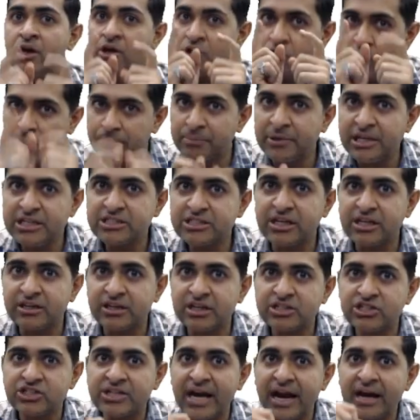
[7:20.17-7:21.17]
Now please
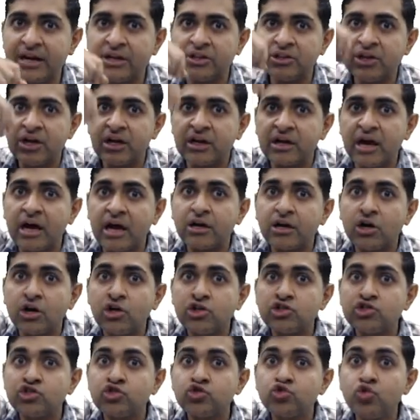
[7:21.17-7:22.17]
understand, there are
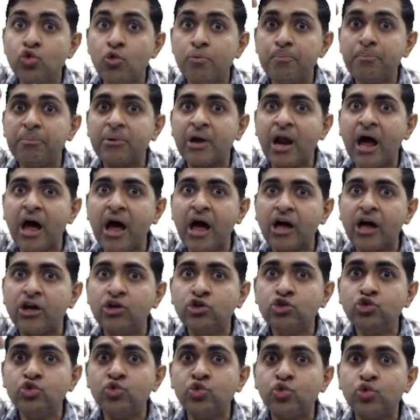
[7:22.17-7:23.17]

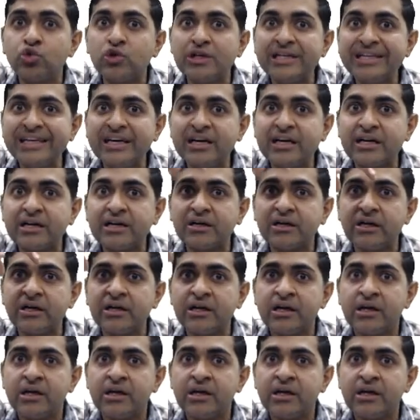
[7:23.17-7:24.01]
supranuclear